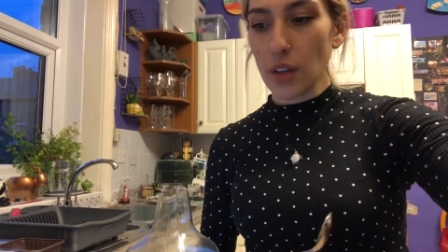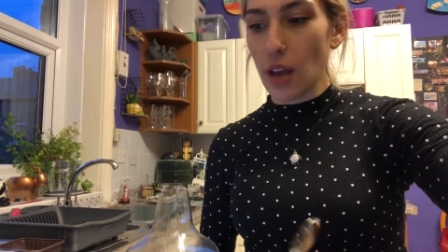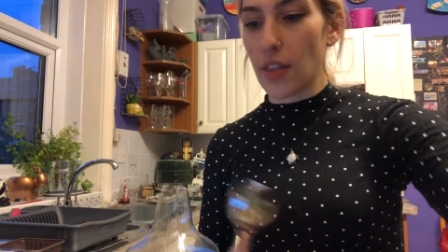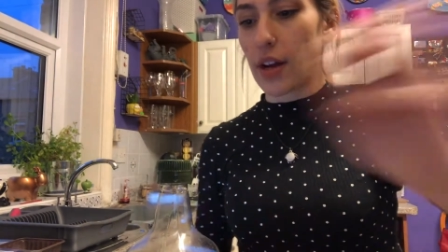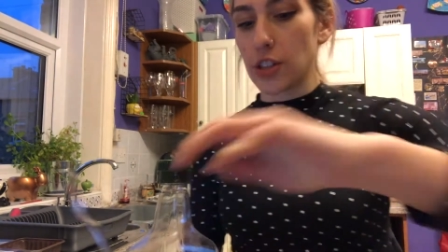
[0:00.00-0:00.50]

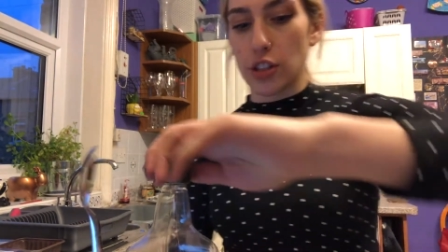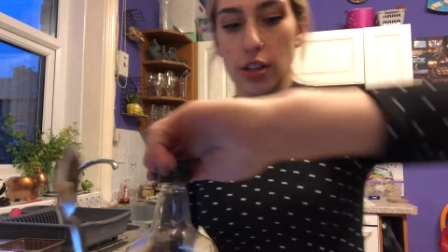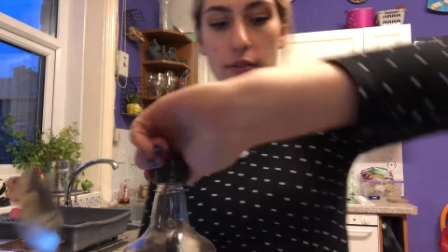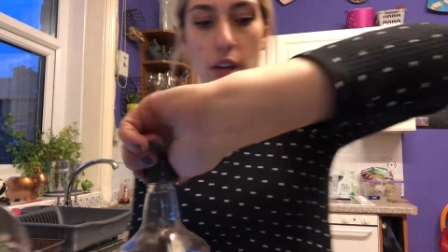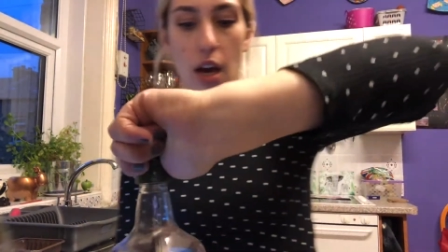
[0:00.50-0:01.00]
And then I just
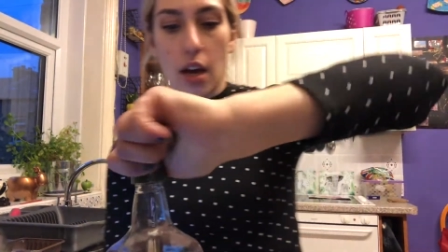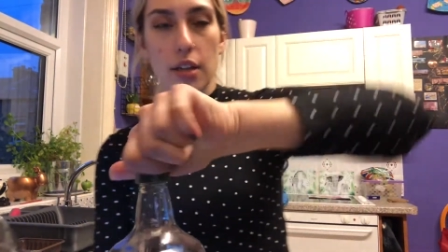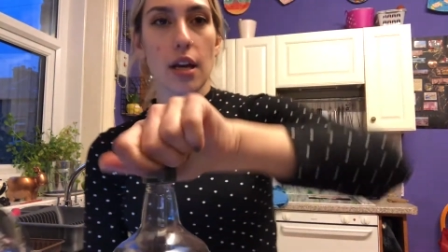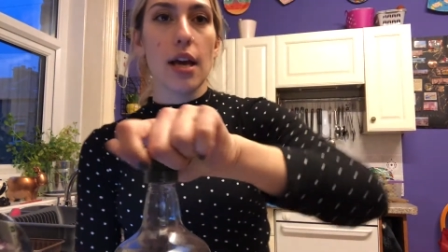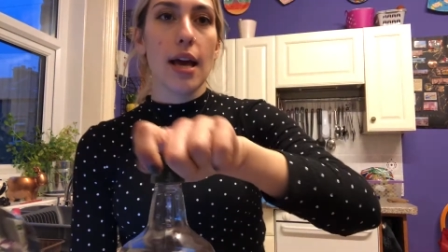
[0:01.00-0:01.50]
have to
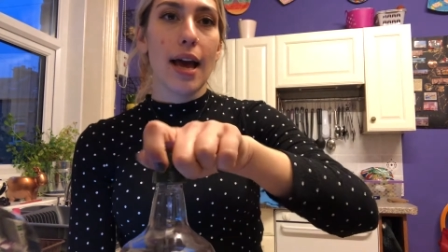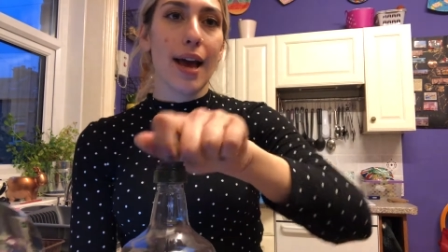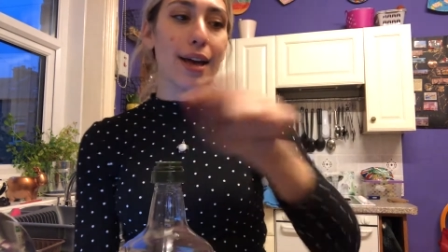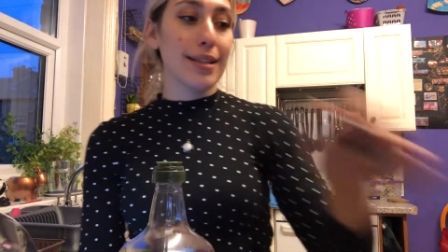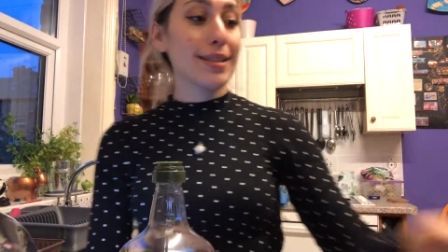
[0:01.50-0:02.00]
add
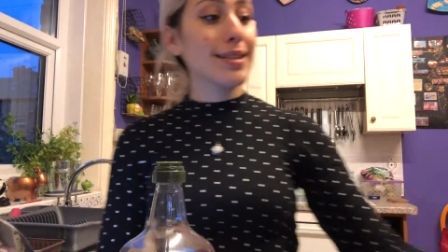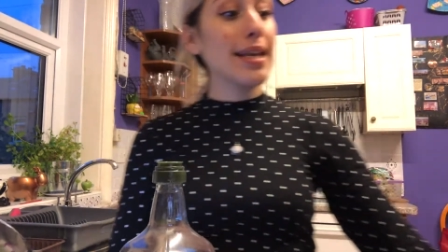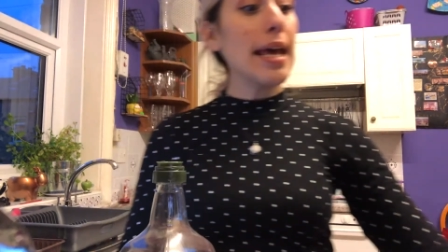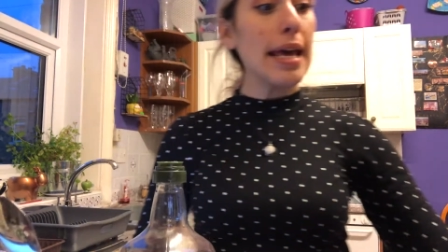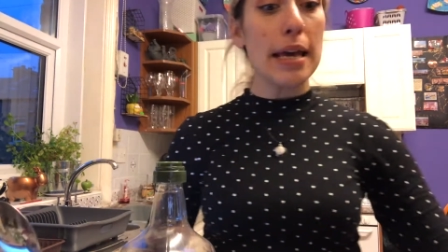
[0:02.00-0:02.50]
a
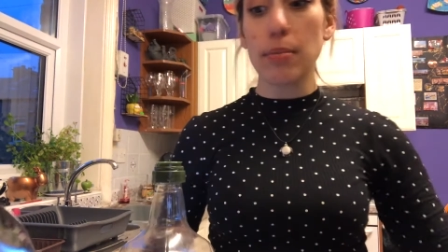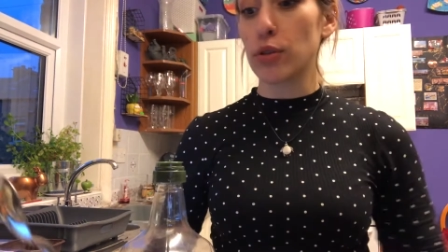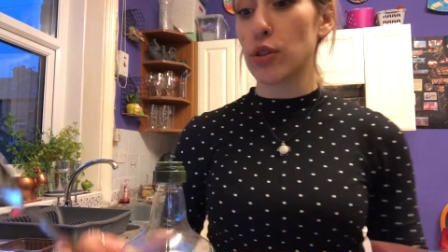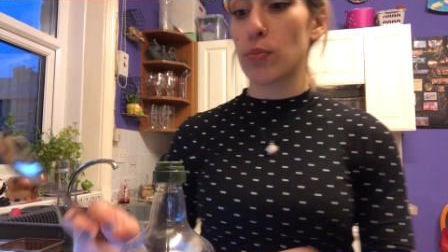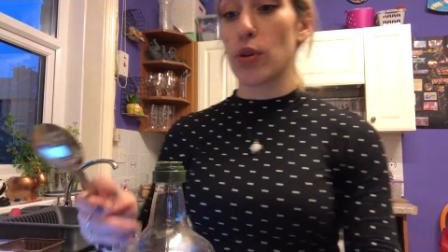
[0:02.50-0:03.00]

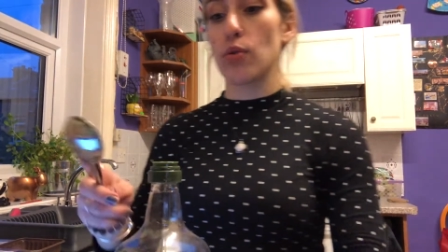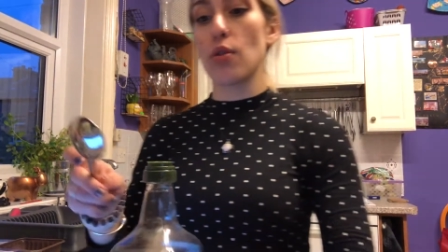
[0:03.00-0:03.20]
tablespoon